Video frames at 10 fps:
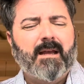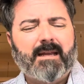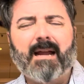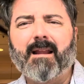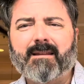
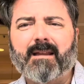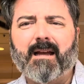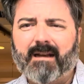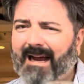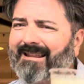Yeah, I like that.
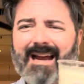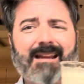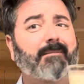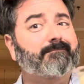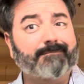I,
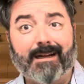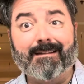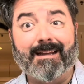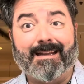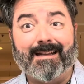I, I
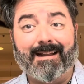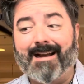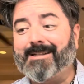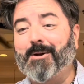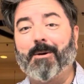like it a
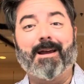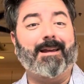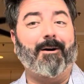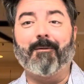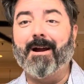lot. So, hey,
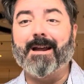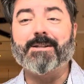all right.